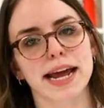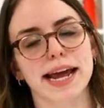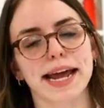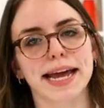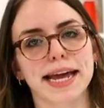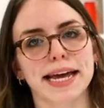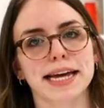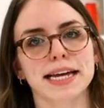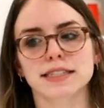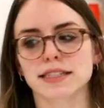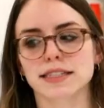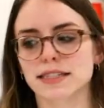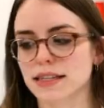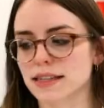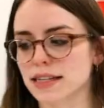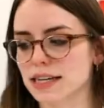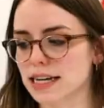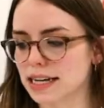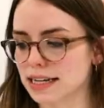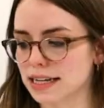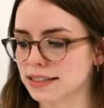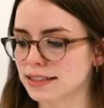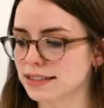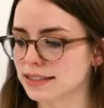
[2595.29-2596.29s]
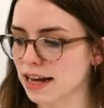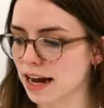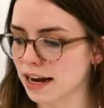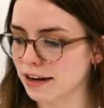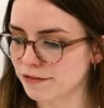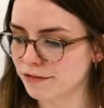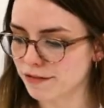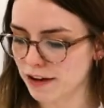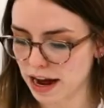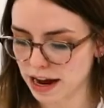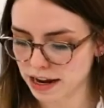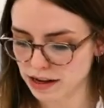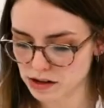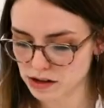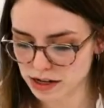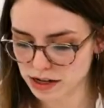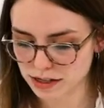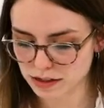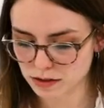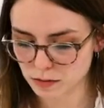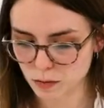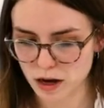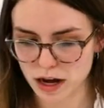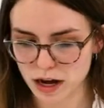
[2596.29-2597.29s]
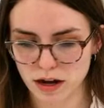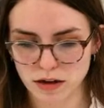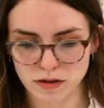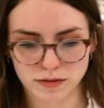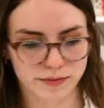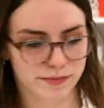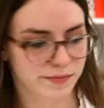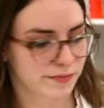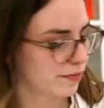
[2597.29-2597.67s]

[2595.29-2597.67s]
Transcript: and the inside file as well.